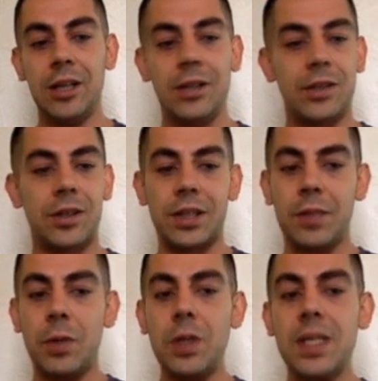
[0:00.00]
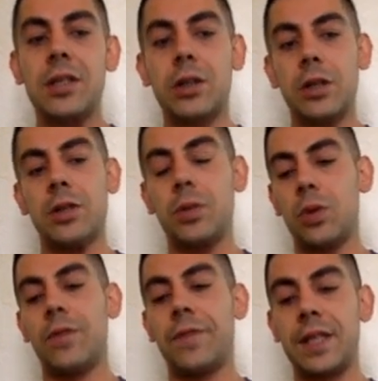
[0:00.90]
So you won't need to go to
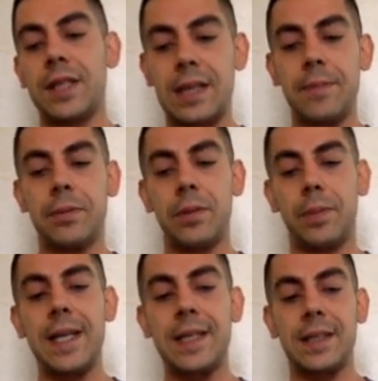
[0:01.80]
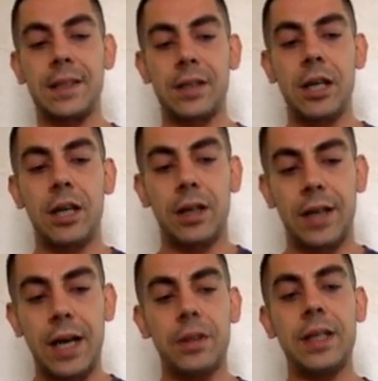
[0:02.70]
all of these separate places
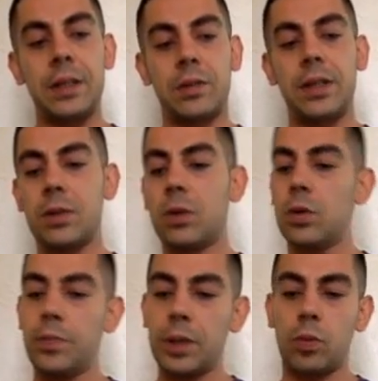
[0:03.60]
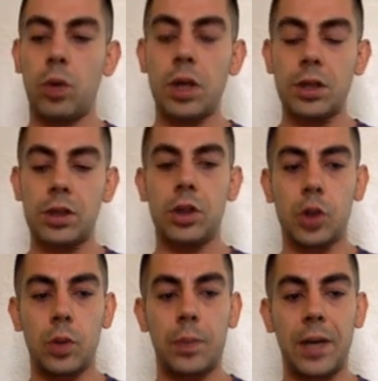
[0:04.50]
now that it'll all be on one
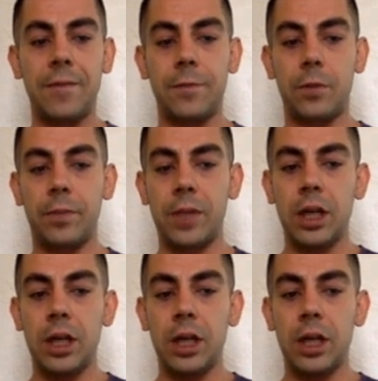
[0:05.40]
social platform.